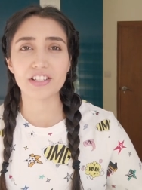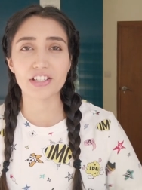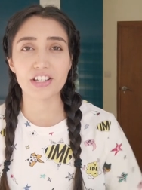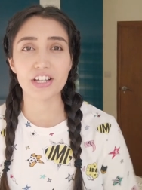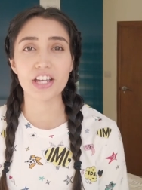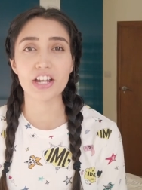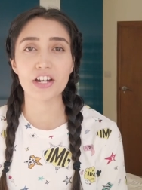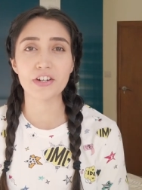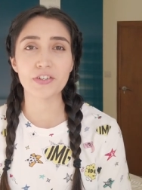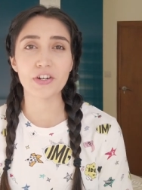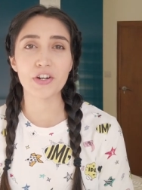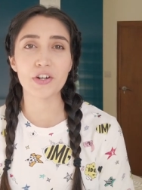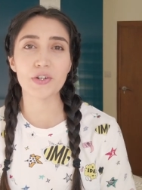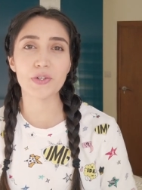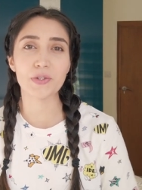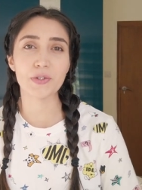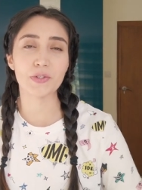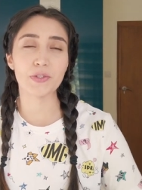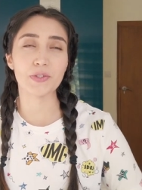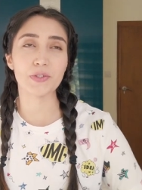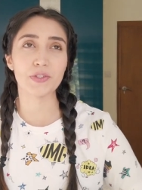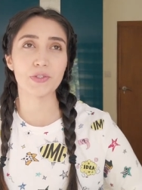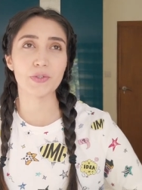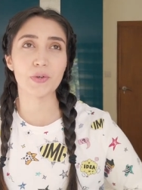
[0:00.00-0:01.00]
as a hero
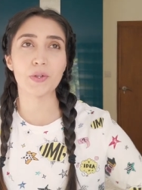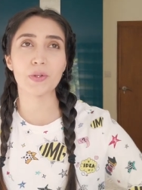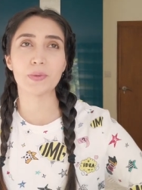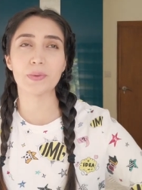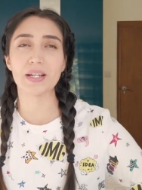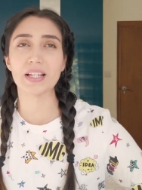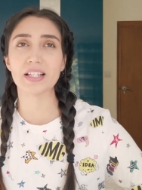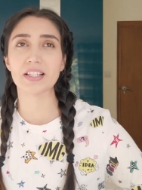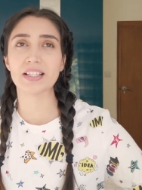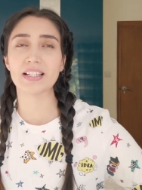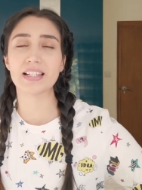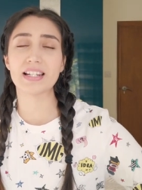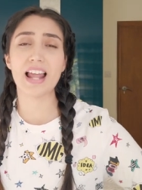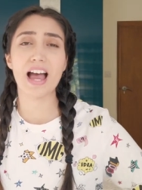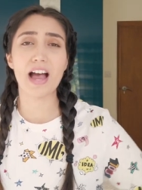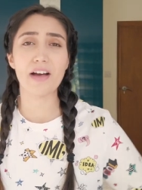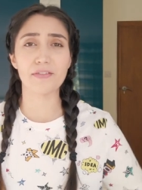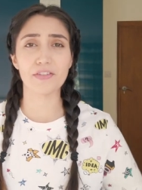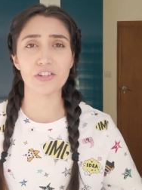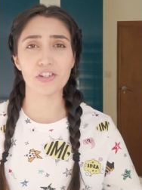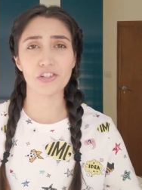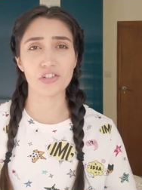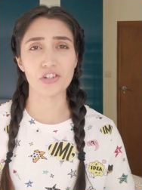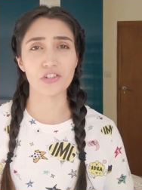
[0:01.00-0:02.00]
who's always
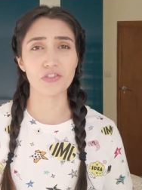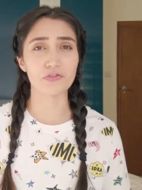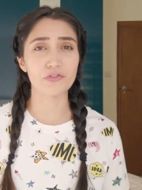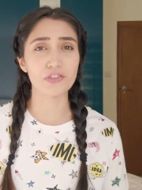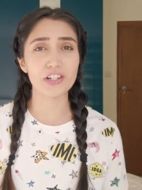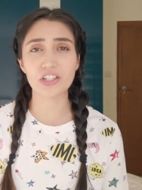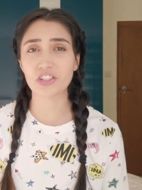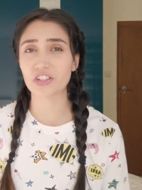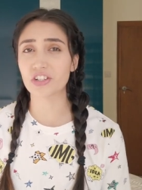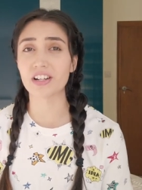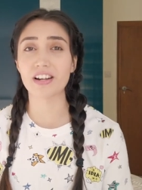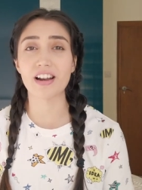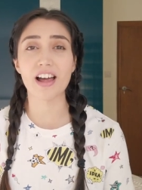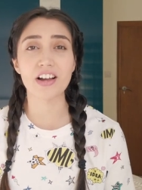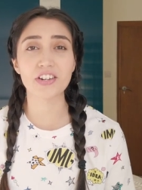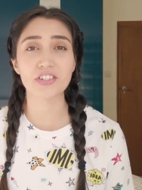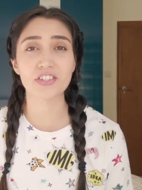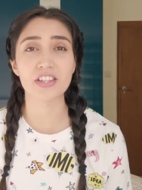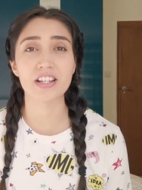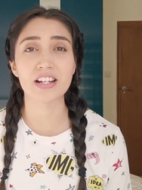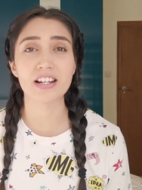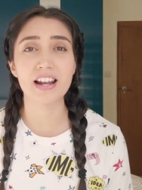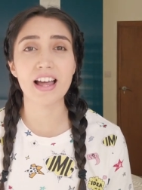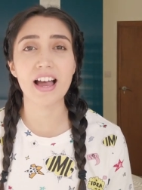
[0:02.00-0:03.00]
lavish and rich and
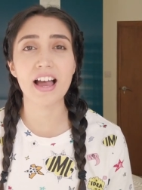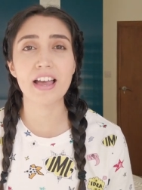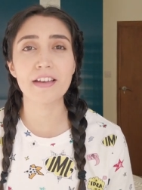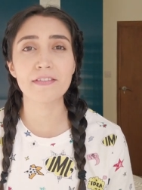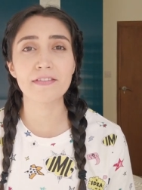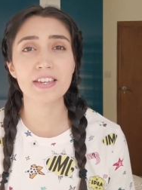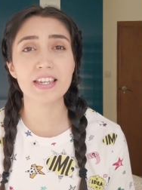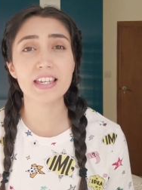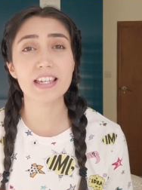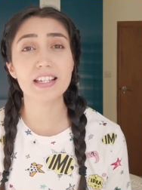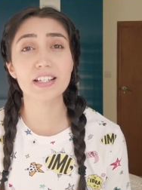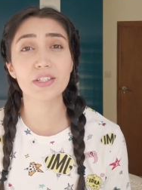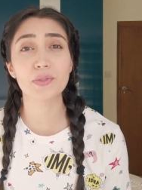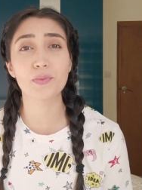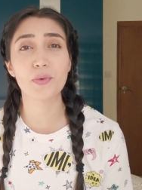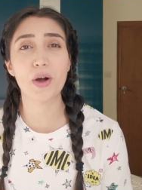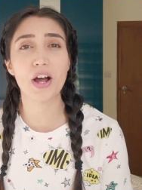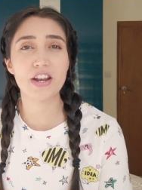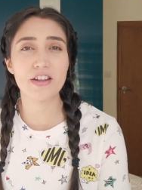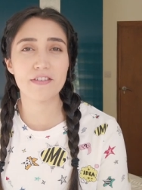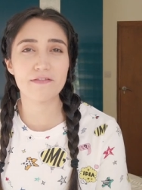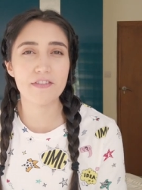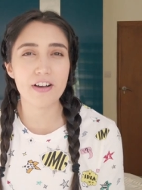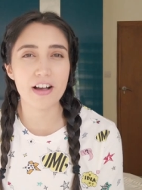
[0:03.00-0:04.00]
larger than life. He's
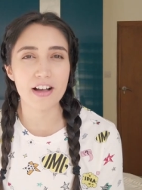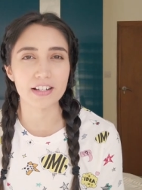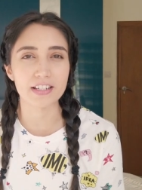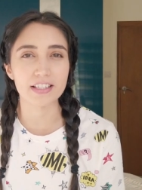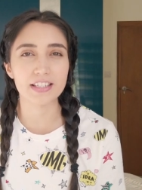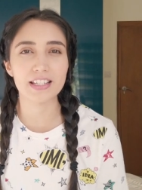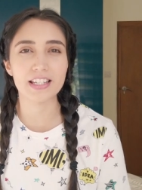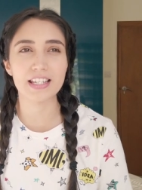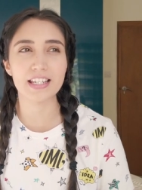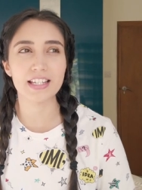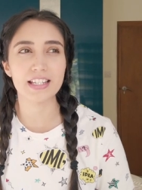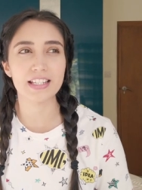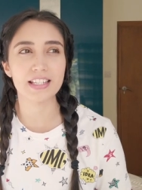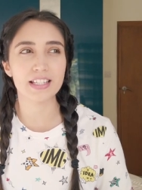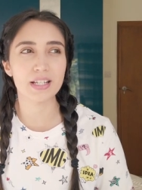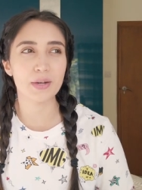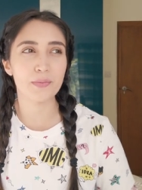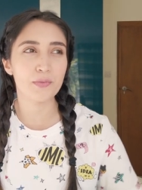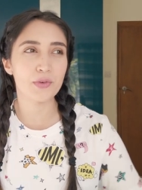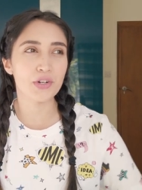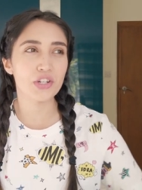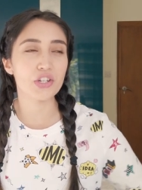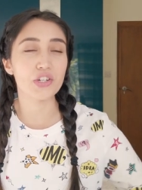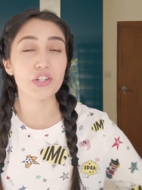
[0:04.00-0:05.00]
one of us. He's
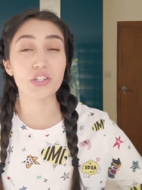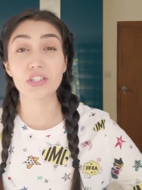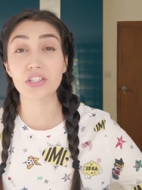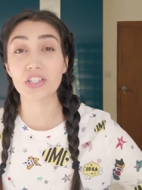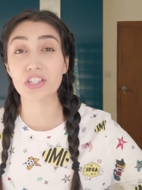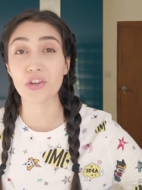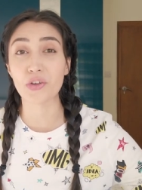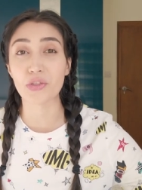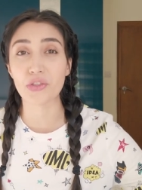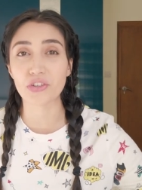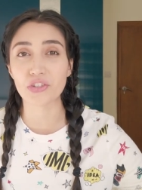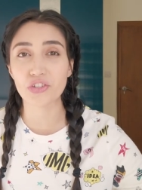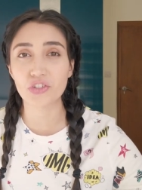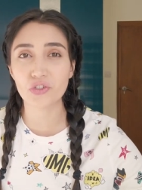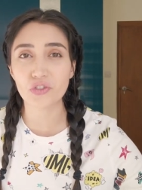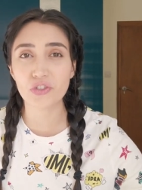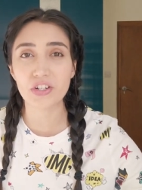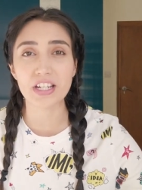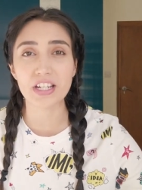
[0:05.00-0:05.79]
someone you could see on the